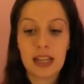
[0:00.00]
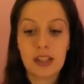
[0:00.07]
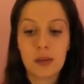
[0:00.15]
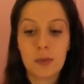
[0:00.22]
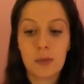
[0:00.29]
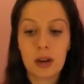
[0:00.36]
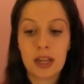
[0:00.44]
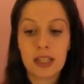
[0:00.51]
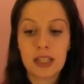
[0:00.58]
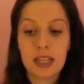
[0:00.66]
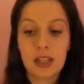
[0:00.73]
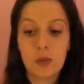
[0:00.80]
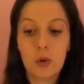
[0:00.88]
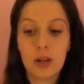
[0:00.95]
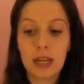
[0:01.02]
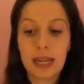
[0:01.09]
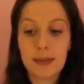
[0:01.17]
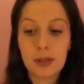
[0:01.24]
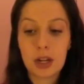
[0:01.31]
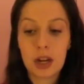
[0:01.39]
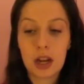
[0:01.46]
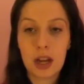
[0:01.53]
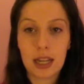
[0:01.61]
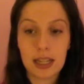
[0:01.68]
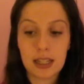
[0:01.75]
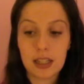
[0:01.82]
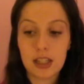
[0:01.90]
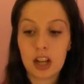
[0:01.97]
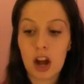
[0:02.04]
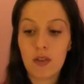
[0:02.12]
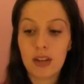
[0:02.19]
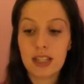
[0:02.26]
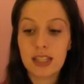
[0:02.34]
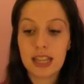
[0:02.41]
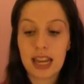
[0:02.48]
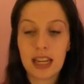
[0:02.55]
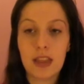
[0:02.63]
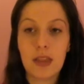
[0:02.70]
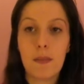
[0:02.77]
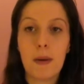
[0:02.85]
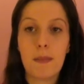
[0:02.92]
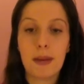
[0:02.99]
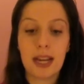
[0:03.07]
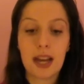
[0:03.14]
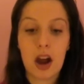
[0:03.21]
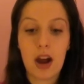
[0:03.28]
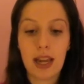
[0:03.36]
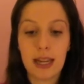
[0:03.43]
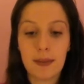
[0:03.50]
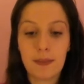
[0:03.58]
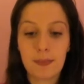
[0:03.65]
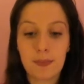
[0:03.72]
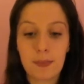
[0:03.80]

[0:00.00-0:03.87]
as the press is what keeps clients current and in the public eye.